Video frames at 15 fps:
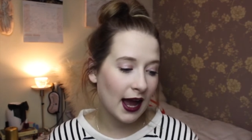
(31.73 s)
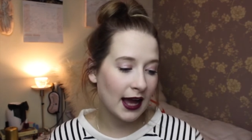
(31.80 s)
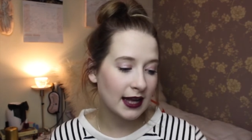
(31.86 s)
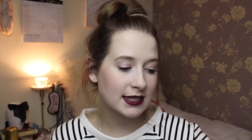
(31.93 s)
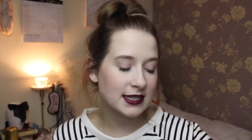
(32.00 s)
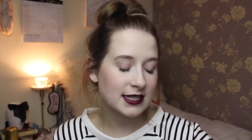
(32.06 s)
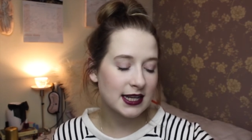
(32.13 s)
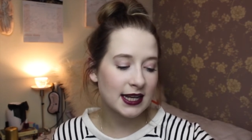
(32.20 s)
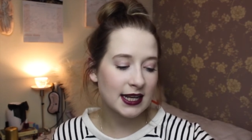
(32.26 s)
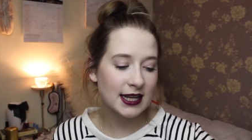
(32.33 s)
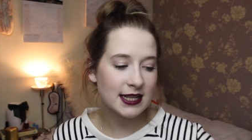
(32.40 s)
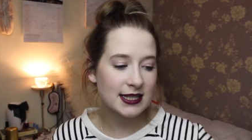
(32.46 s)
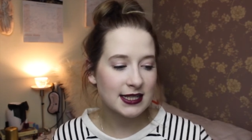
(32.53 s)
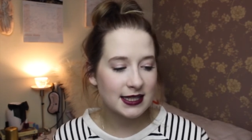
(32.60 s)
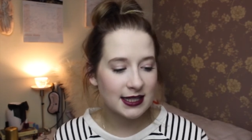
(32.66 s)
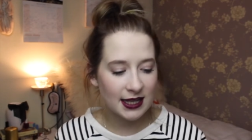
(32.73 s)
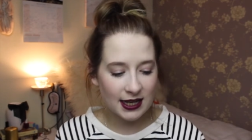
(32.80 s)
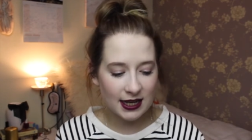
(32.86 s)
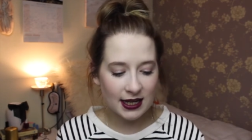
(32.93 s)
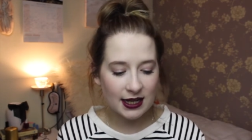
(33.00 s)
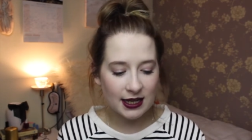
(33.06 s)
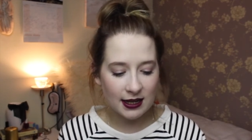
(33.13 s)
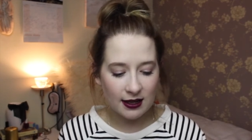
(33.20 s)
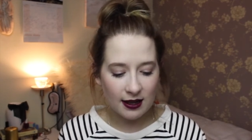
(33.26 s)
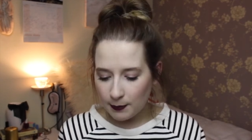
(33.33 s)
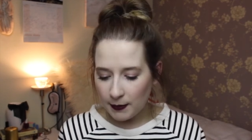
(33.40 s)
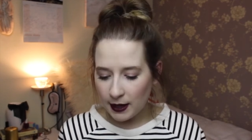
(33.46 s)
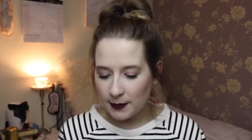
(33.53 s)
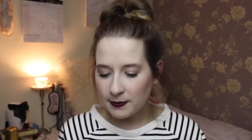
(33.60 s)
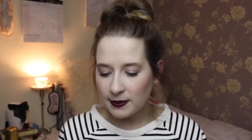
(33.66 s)
and it is the
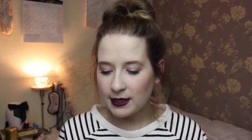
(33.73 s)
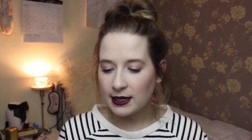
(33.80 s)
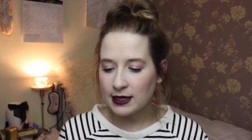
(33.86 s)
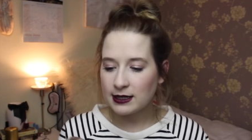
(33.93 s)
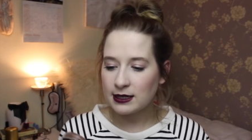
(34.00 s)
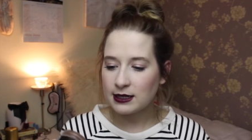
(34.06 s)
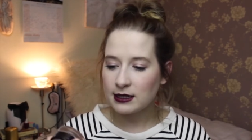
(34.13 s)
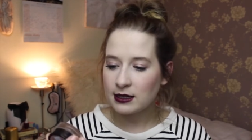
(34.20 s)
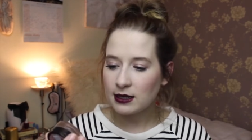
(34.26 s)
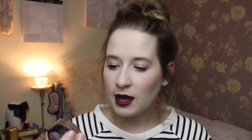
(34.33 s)
Maybelline